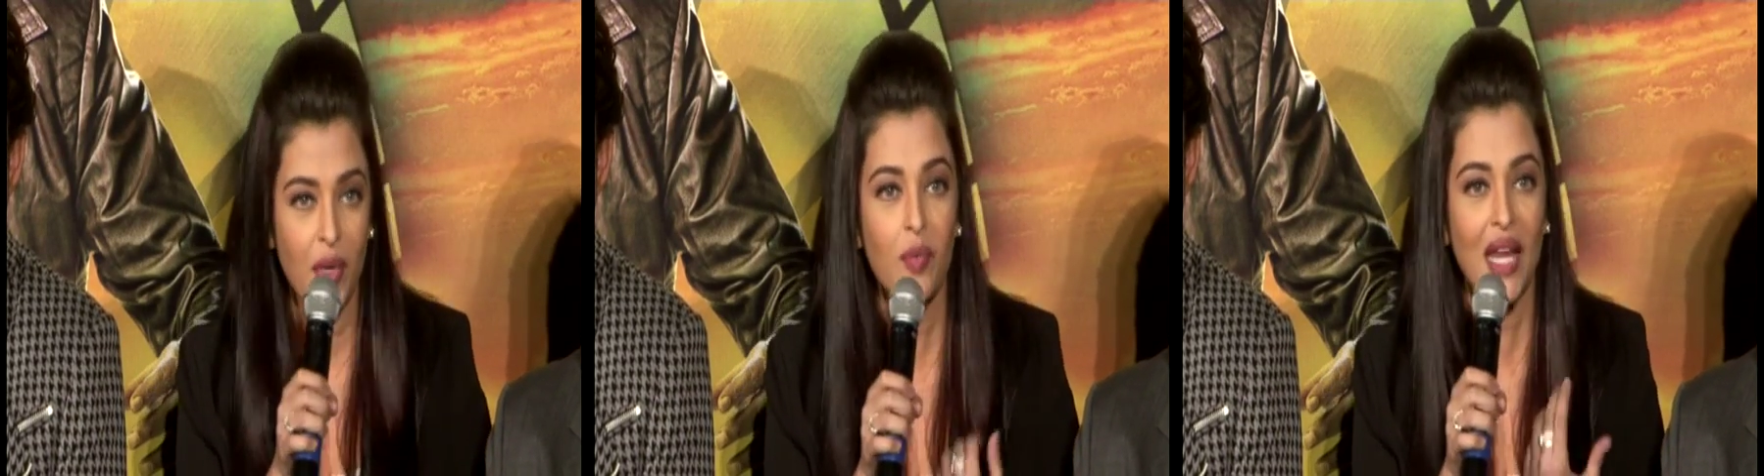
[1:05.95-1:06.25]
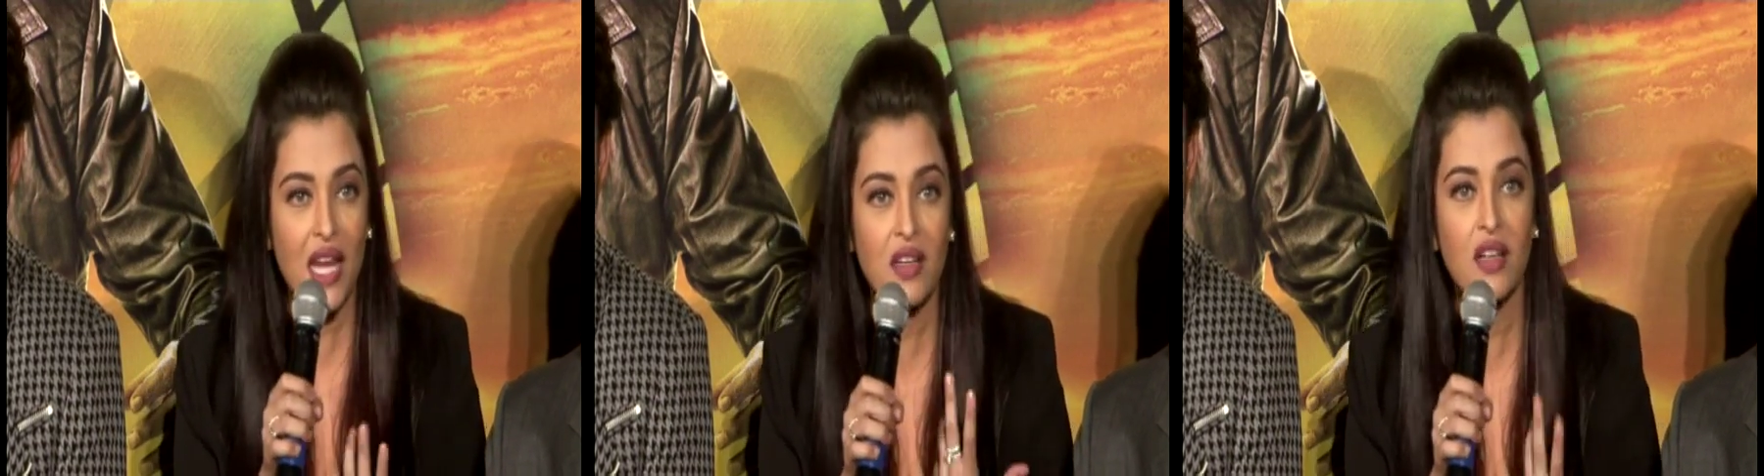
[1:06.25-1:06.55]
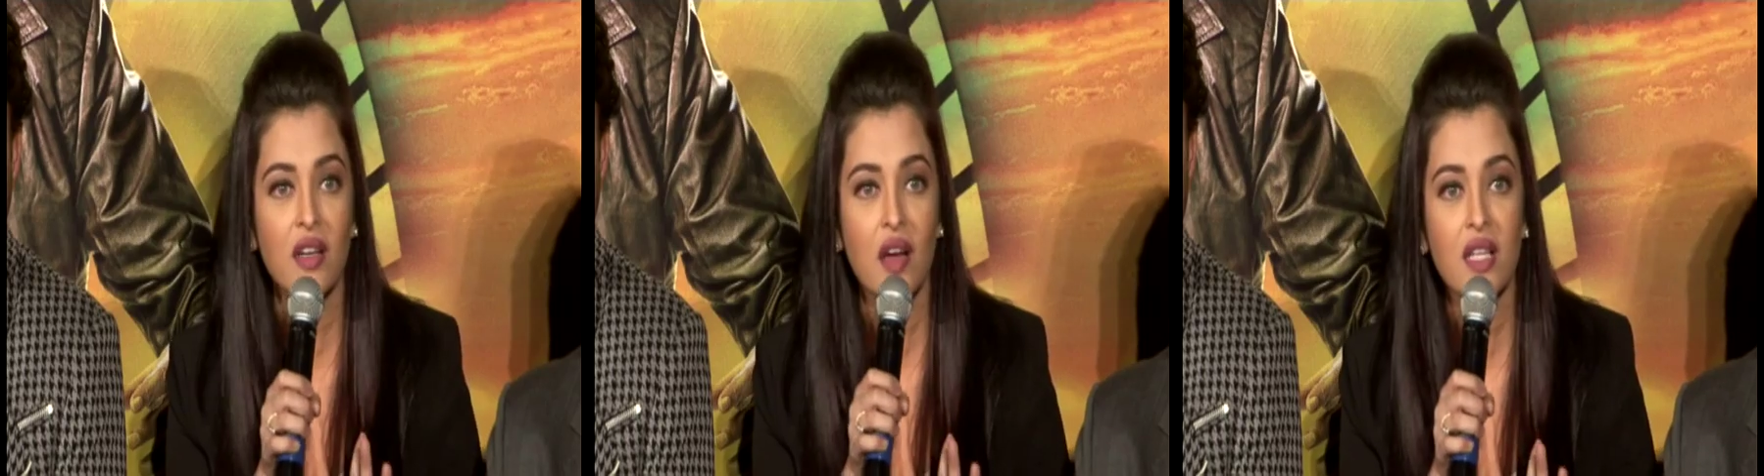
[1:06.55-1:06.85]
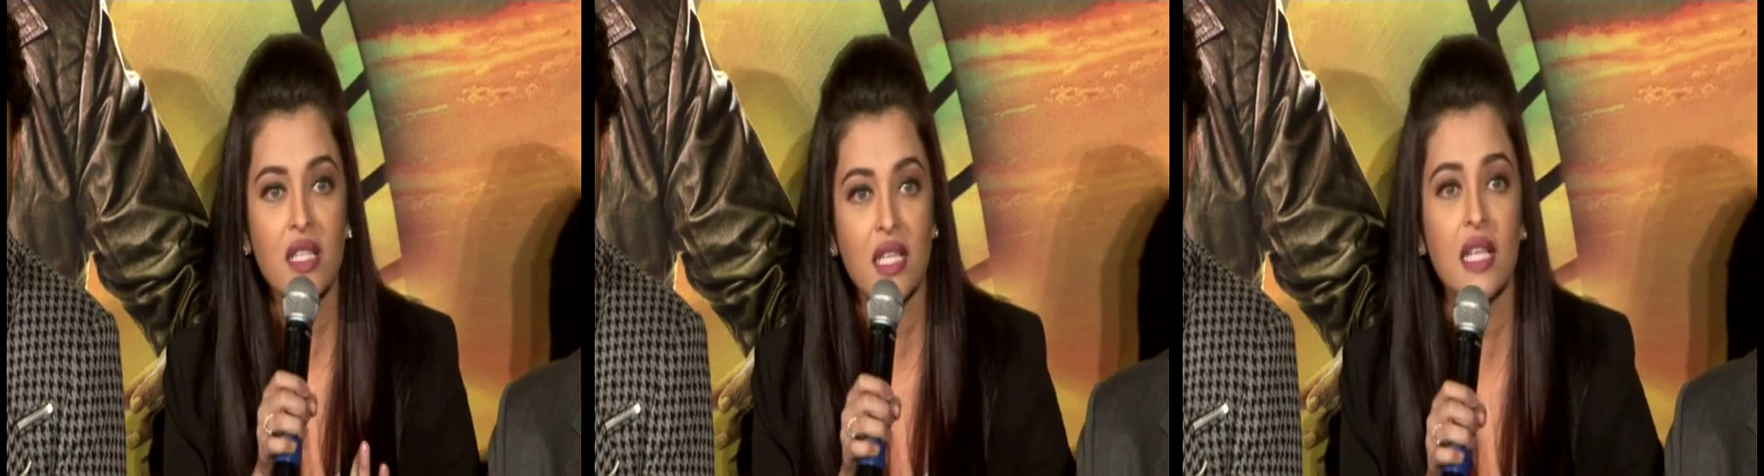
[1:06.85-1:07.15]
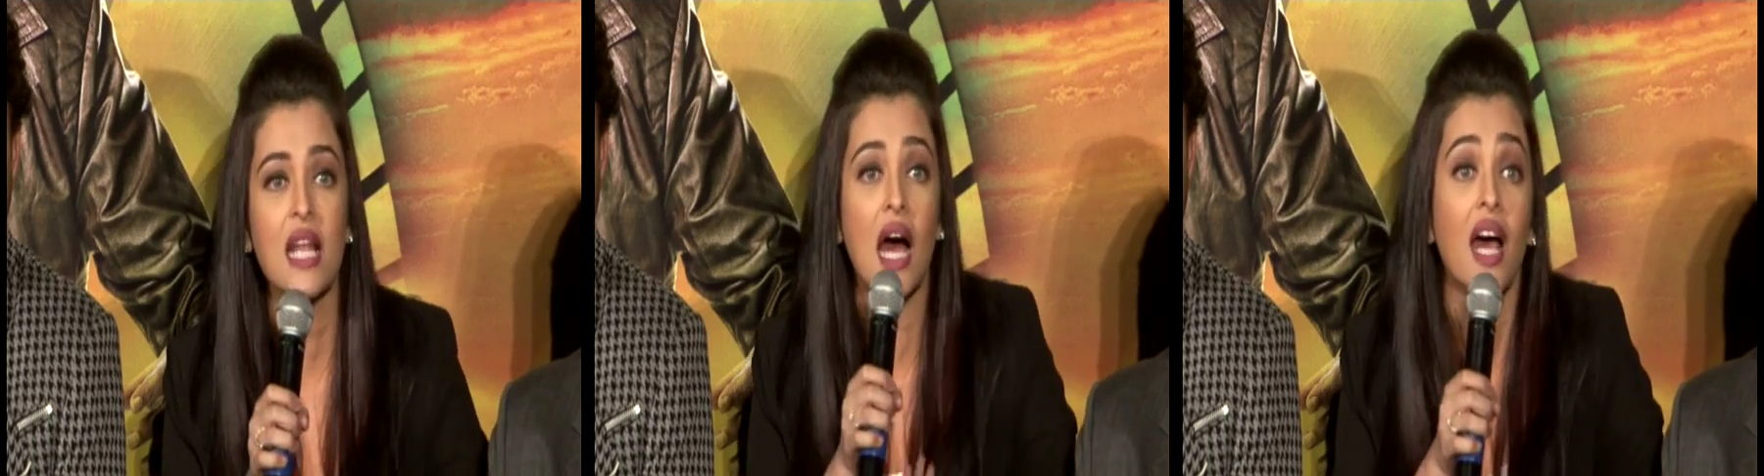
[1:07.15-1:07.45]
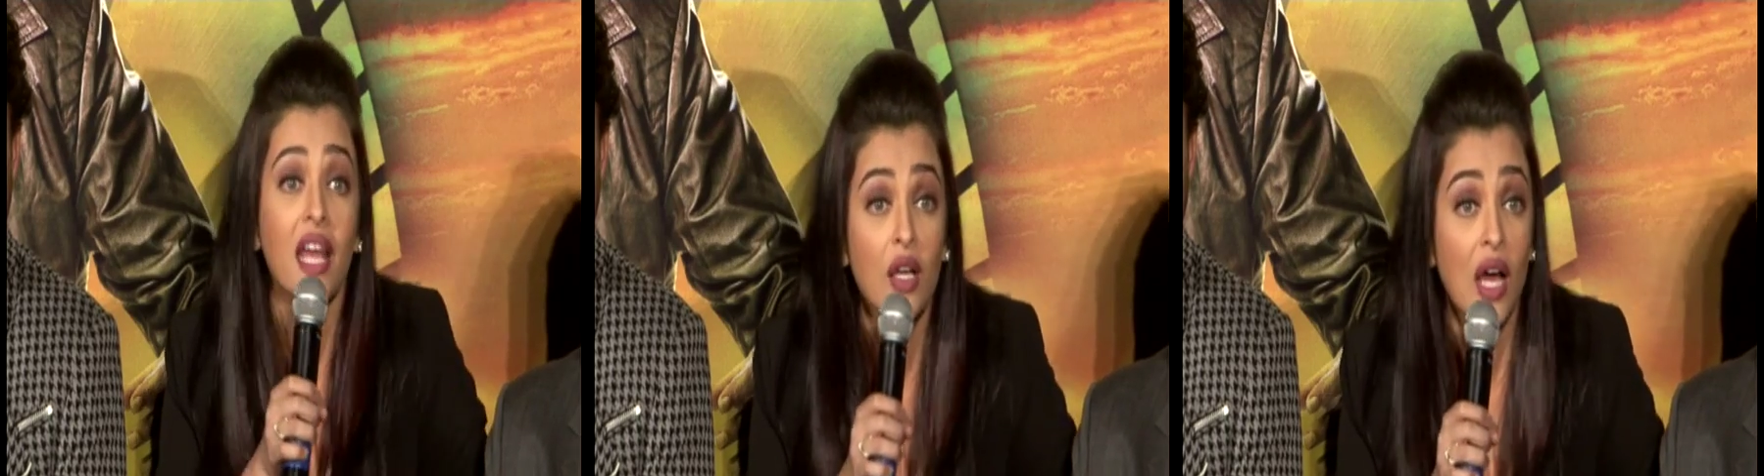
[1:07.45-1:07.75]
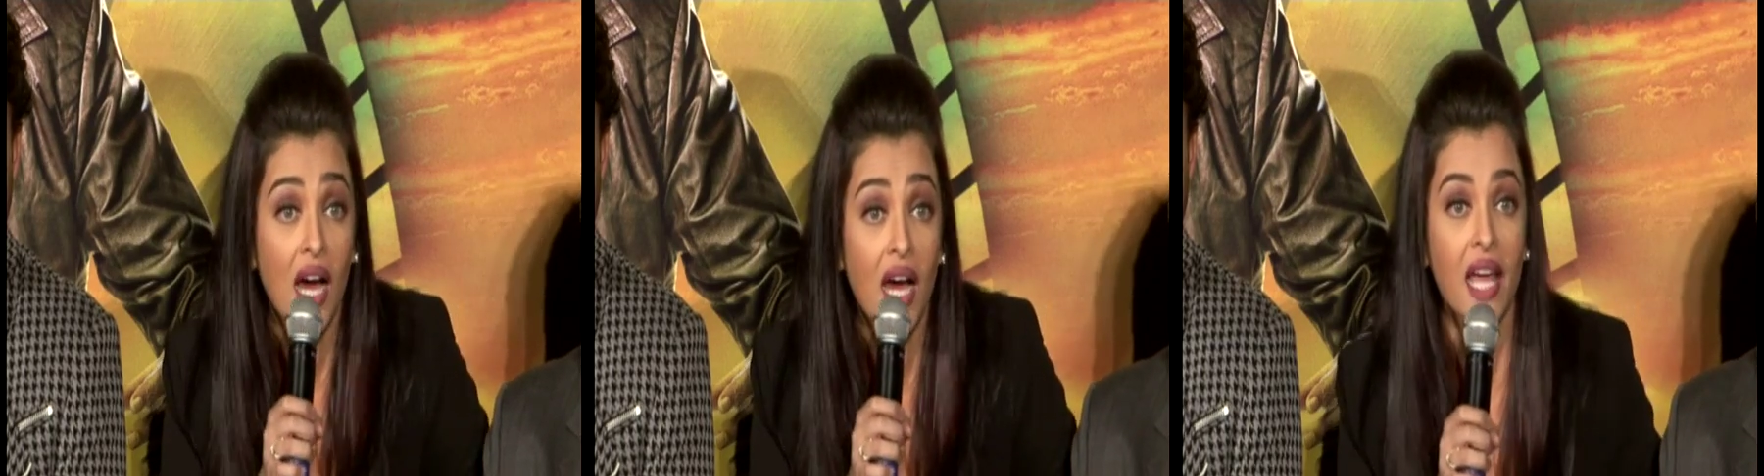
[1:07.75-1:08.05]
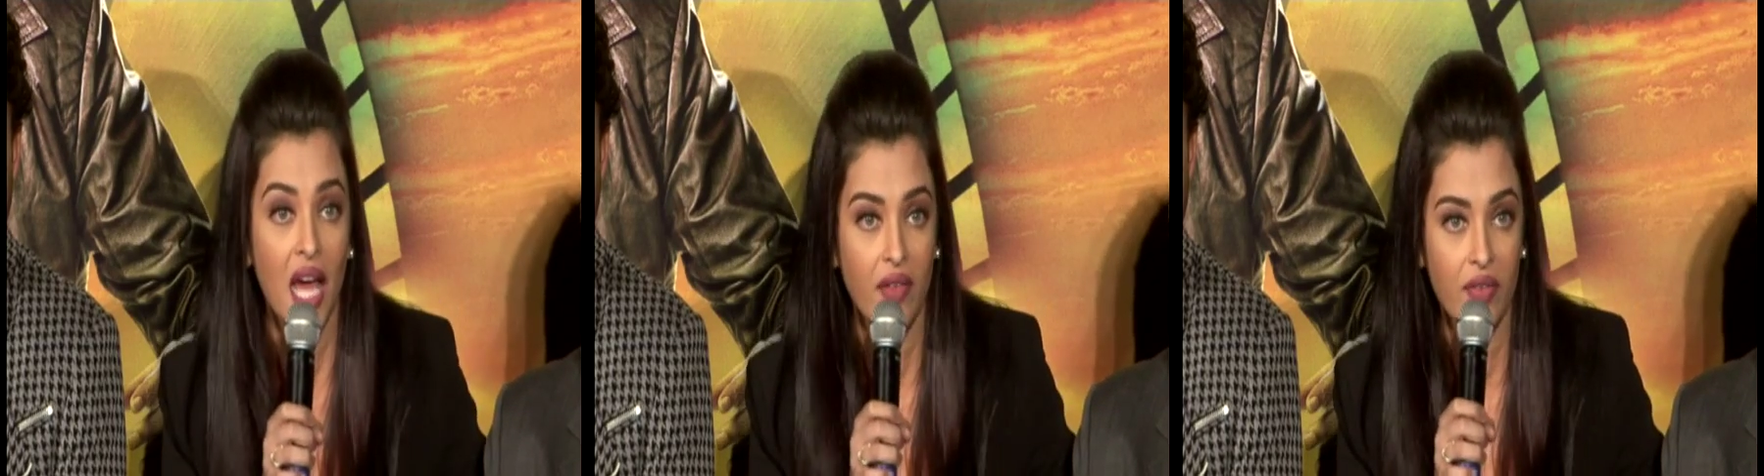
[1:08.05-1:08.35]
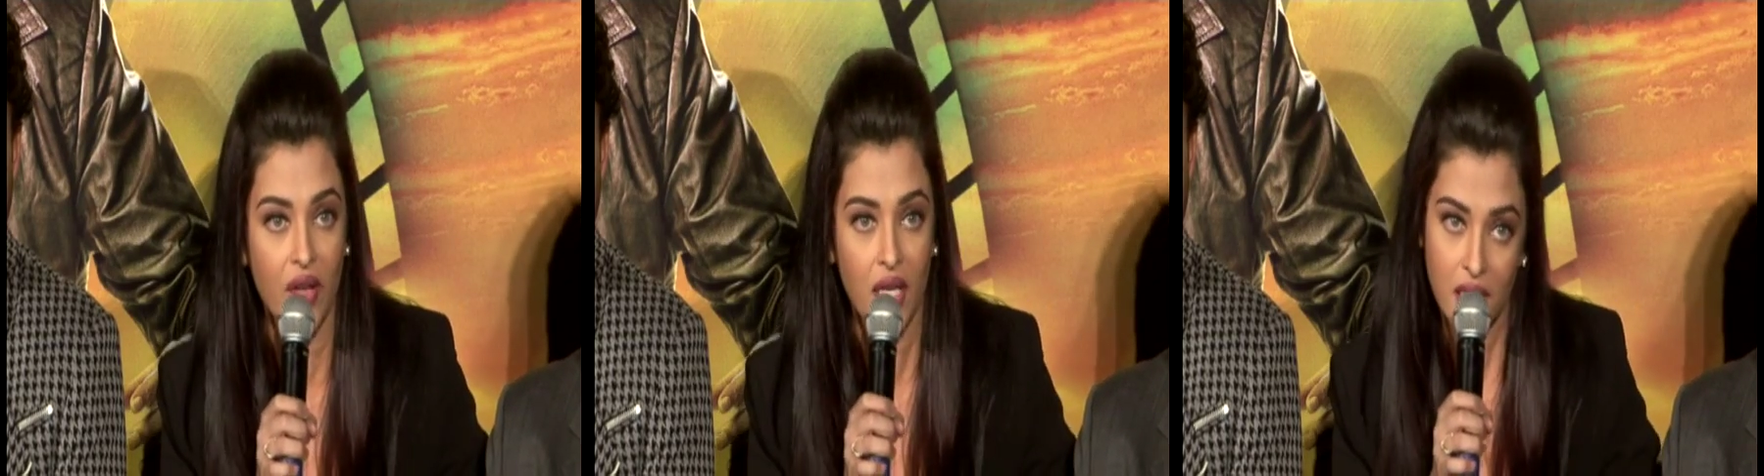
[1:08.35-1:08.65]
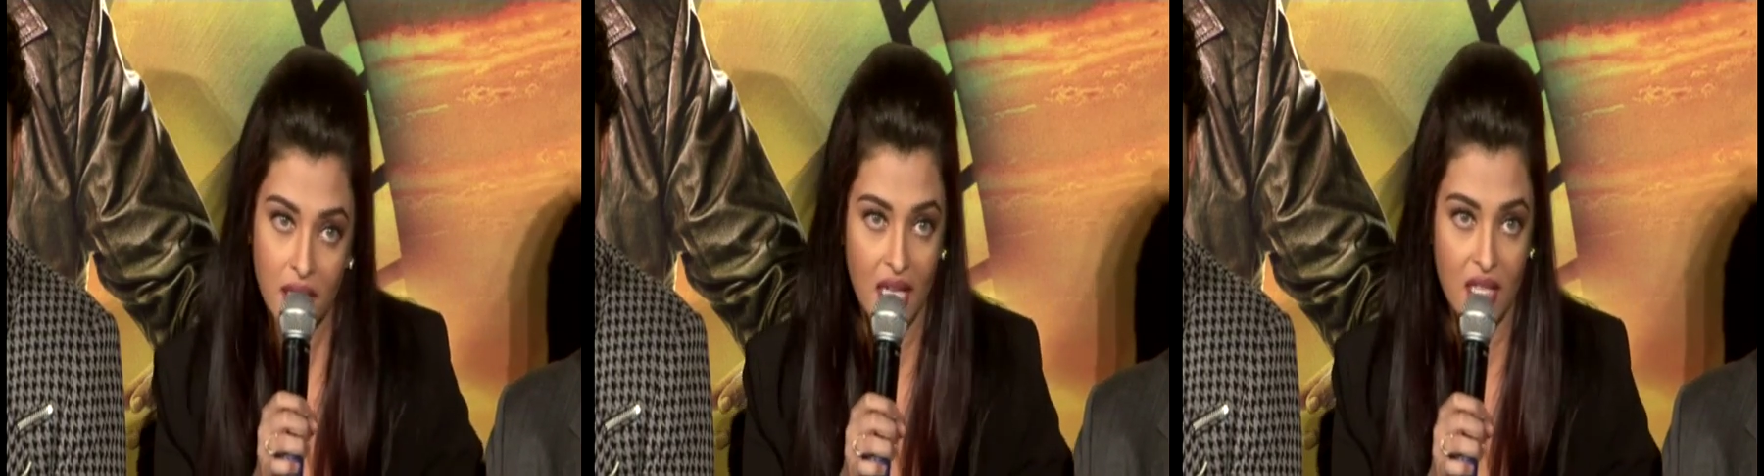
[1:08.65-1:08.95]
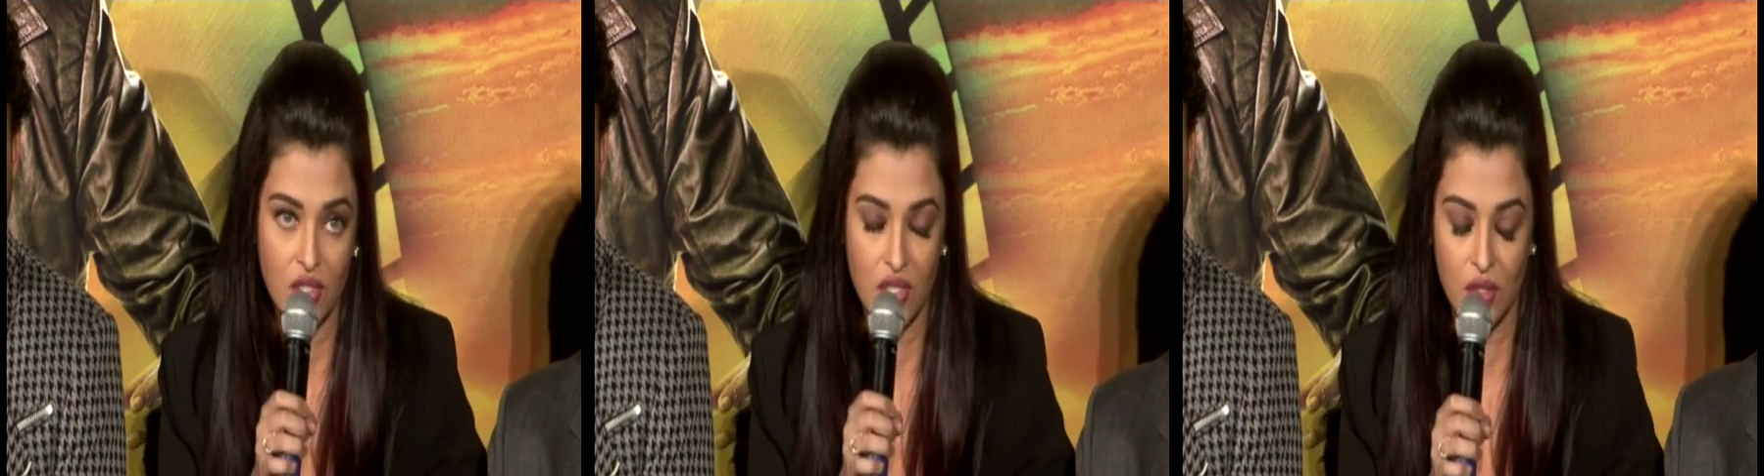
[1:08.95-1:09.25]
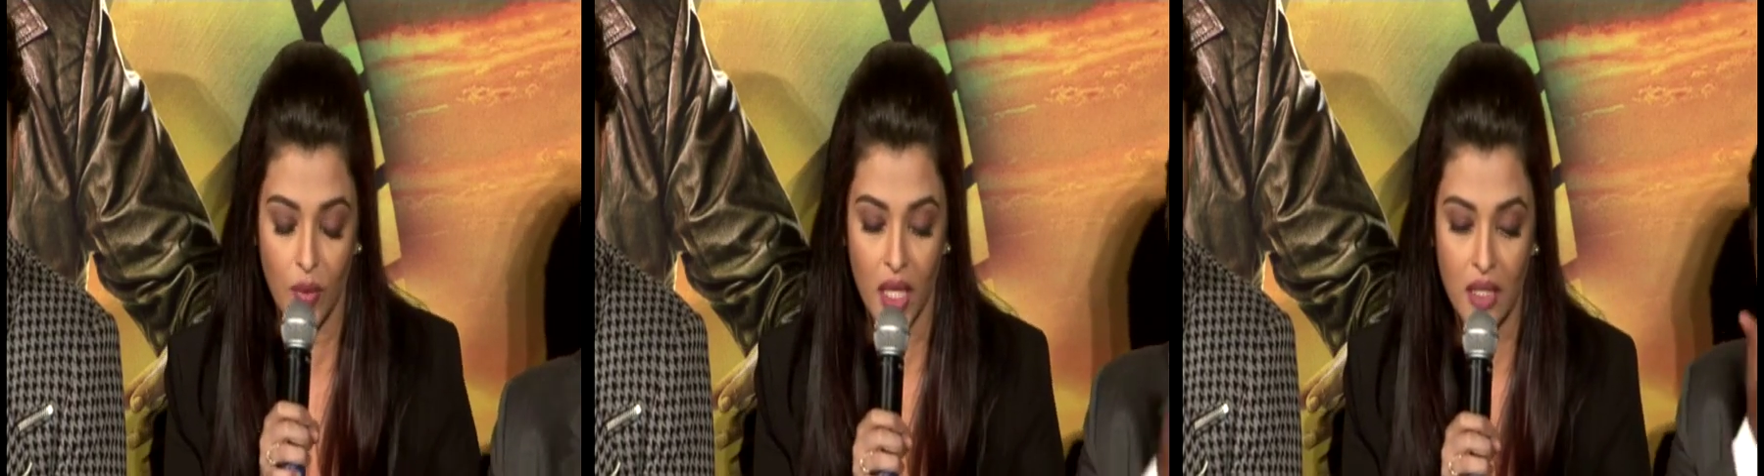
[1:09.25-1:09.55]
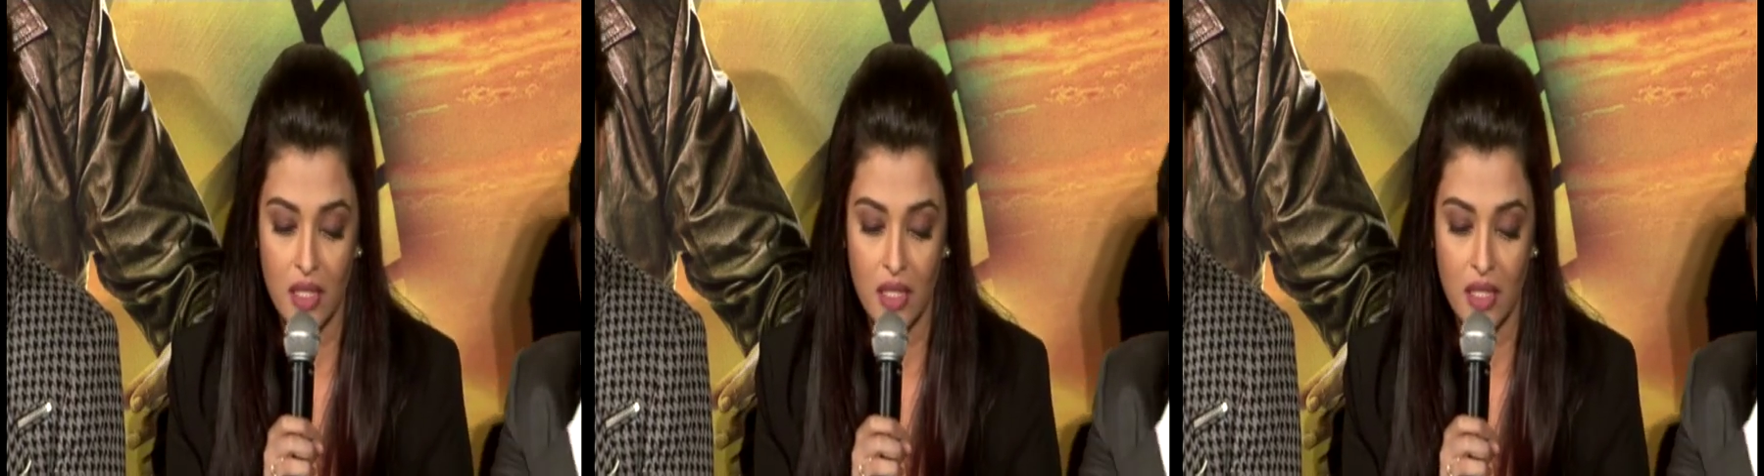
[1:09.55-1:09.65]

But when I turn around and say that I d- I haven't felt it, that's just the way it